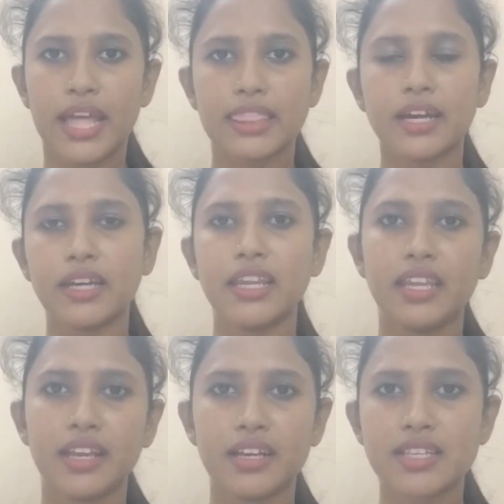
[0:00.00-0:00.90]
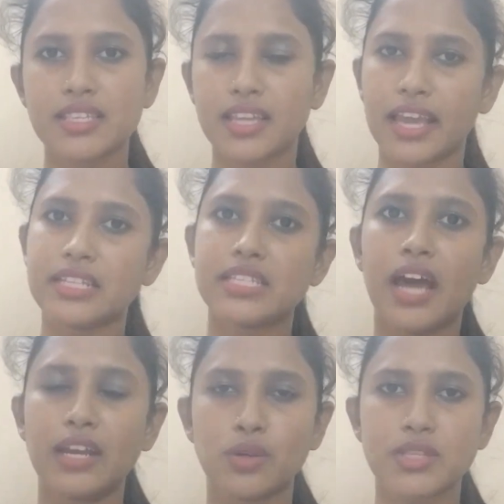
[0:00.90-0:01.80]
13 years can
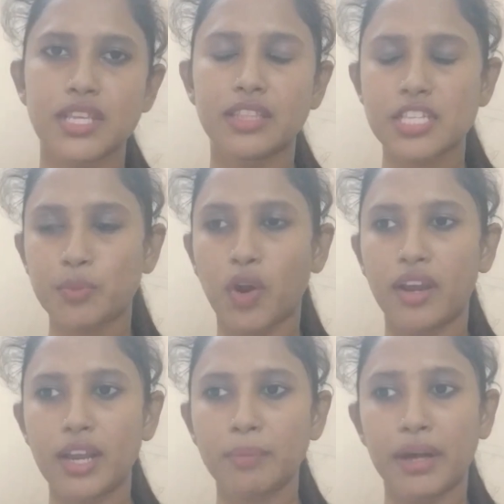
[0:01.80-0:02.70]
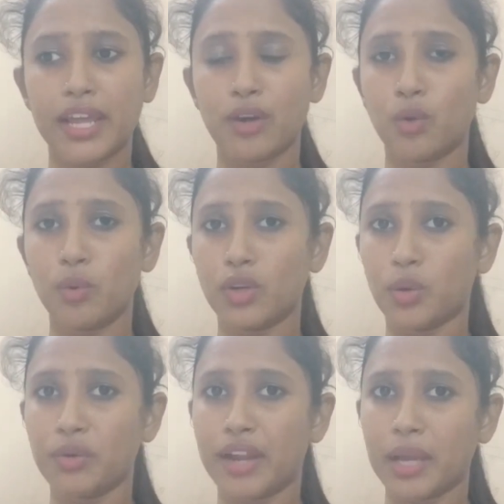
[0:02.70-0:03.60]
start using this product. But I
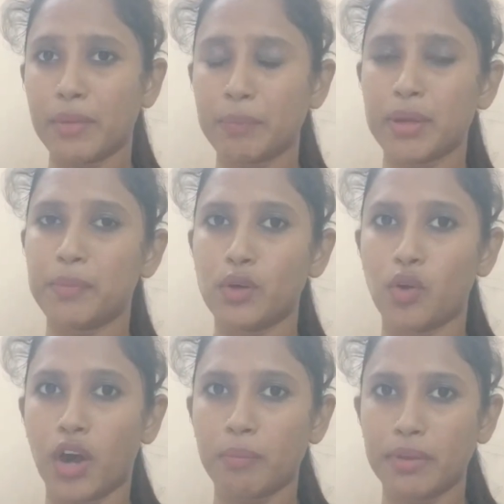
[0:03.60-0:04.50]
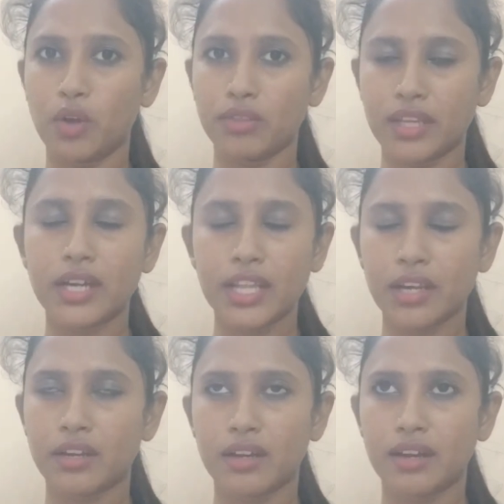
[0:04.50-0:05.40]
don't recommend people who are below
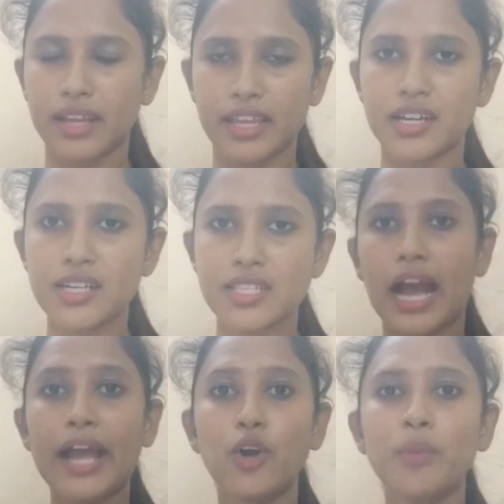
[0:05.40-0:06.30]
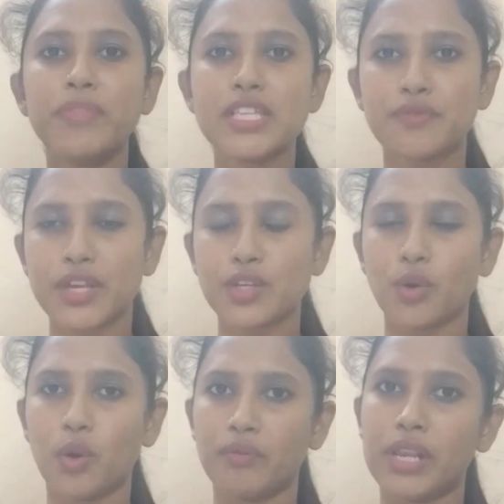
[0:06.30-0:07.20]
13 years. I hope this
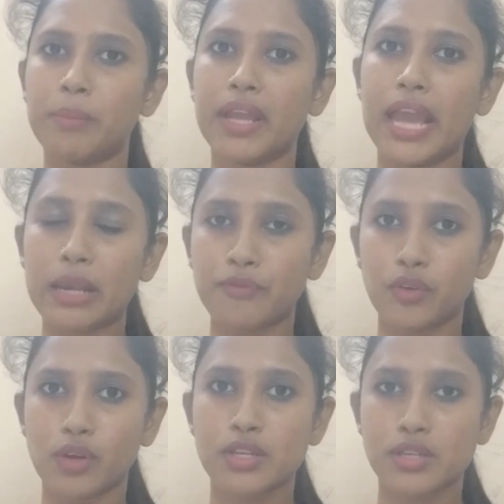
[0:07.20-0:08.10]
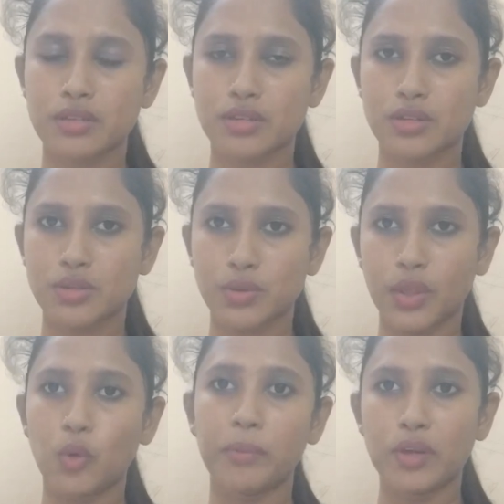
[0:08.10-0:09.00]
video will be helpful to
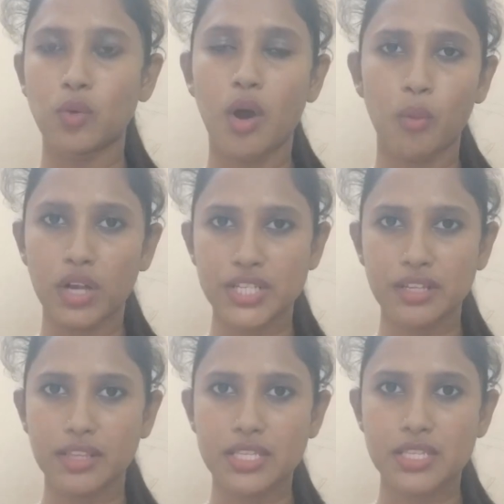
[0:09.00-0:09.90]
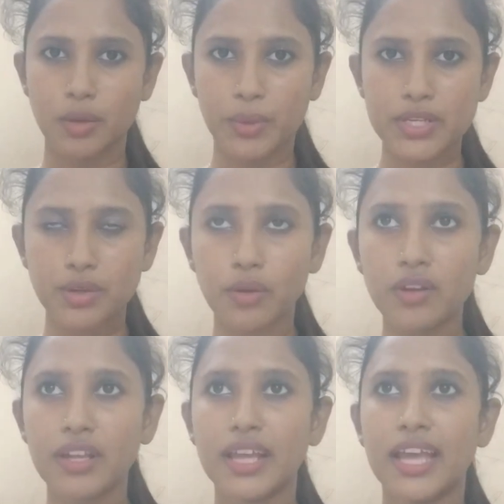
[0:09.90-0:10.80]
the women who are watching this
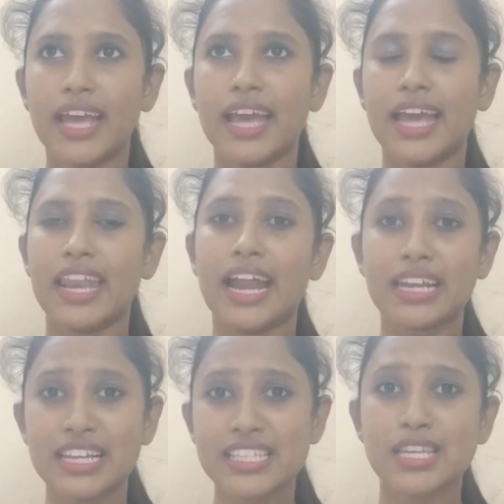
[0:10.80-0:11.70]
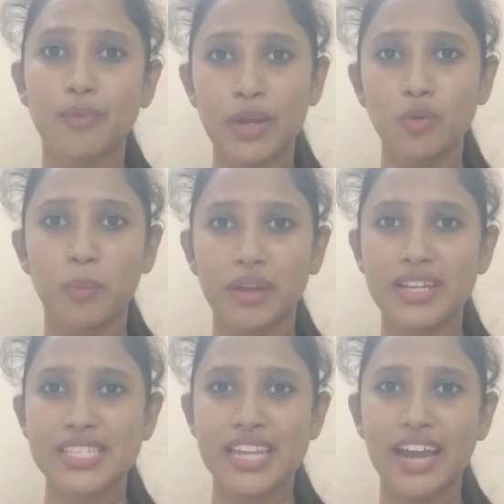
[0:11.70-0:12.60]
video, and at least one
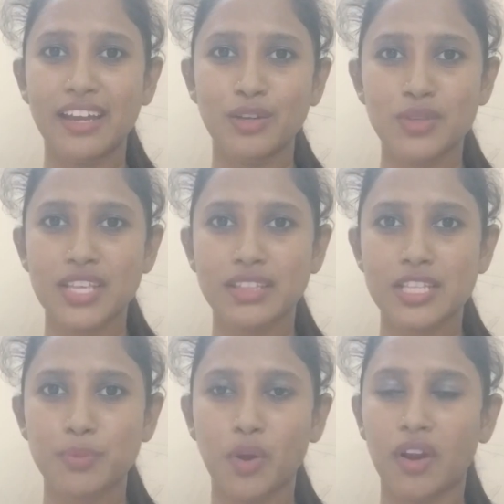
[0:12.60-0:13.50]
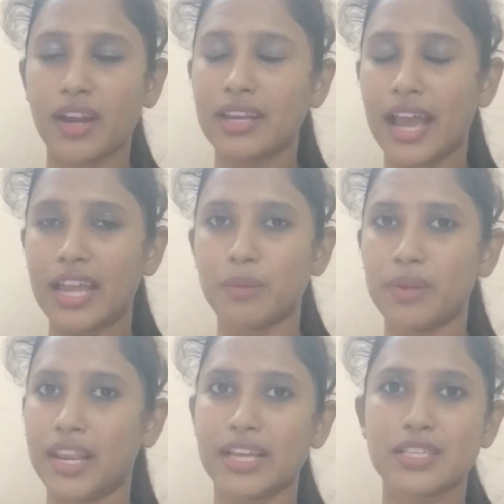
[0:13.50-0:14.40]
woman started using this product, I'll
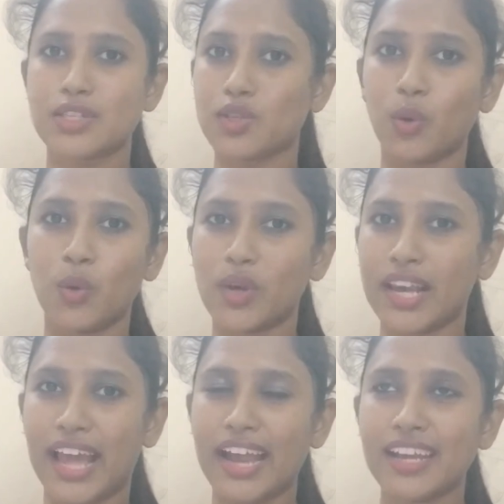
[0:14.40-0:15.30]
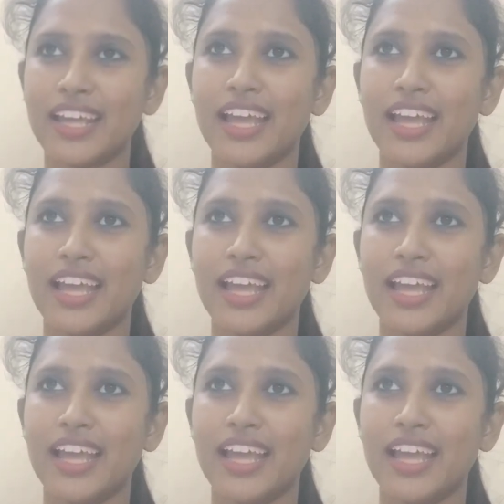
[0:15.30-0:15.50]
be like so glad.